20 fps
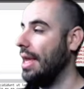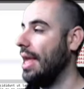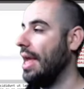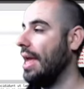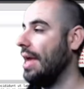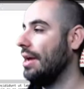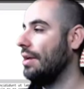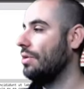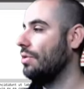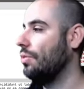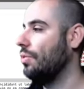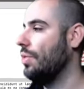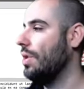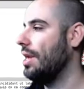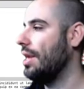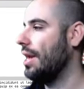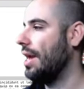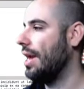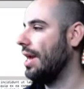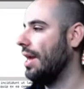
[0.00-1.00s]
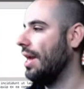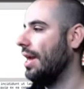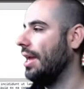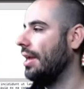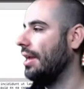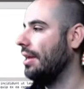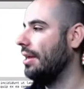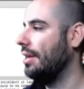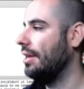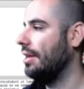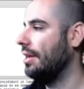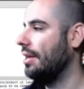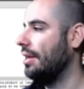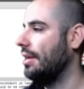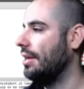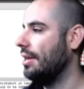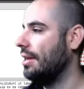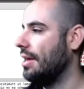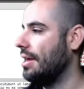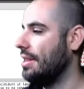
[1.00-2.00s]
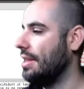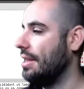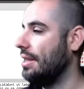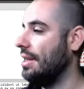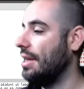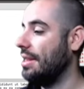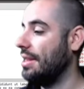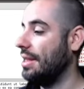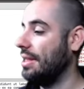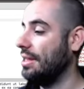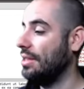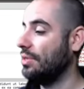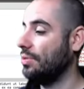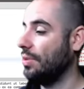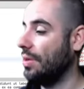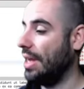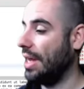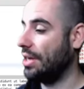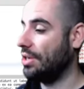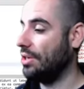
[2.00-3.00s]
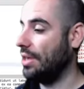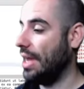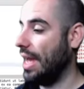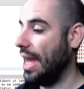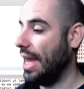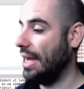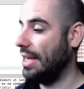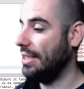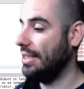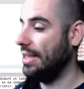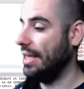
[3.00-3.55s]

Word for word: And when I then and then this one actually has